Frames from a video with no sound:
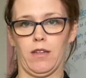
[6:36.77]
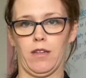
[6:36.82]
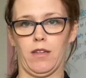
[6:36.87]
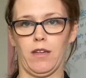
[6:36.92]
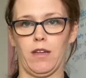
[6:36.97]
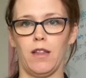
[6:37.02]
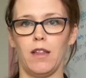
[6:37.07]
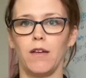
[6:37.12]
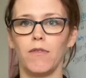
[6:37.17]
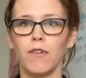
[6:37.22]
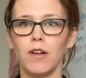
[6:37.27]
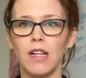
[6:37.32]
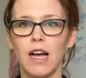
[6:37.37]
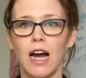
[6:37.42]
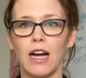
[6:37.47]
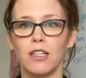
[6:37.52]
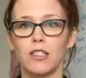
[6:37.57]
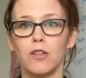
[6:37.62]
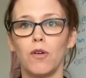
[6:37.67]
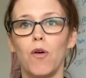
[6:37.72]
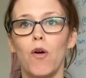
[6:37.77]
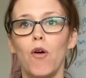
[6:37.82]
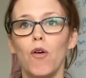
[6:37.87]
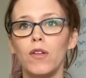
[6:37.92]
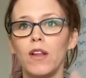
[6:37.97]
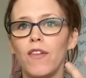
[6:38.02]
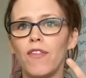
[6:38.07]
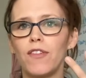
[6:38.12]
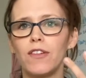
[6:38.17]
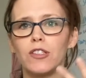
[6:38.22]
And then relax. So
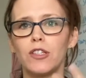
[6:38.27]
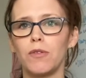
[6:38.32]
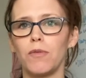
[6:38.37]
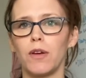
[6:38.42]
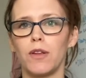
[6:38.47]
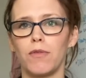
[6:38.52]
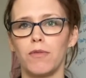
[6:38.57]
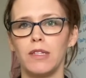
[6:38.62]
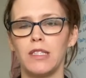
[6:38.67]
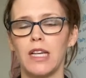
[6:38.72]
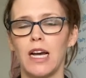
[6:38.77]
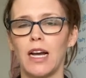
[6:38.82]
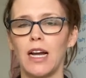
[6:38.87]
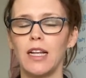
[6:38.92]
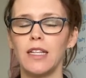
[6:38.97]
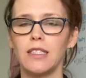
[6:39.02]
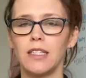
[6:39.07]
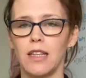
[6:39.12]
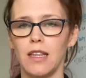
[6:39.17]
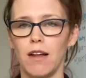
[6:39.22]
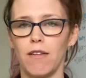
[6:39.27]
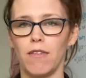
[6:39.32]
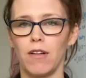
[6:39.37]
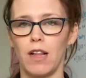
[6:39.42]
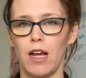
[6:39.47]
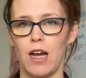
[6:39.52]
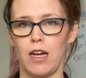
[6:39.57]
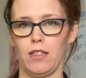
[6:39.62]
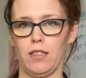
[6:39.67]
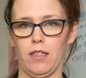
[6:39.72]
hold it for 2 or 3 seconds and then
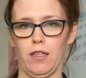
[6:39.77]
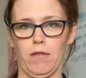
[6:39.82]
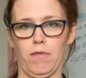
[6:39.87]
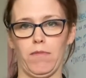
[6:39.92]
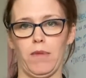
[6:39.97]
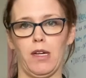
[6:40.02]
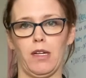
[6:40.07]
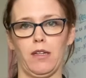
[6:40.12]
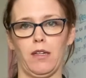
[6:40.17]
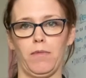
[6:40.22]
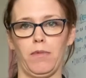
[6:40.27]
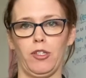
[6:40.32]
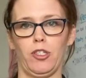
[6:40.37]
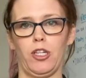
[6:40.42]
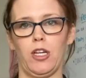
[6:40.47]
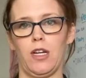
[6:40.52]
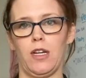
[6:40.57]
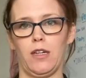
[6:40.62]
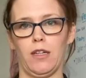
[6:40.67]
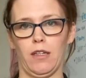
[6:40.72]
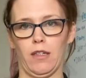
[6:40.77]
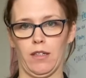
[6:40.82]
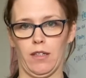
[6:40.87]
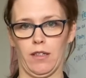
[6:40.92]
relax. Make a double chin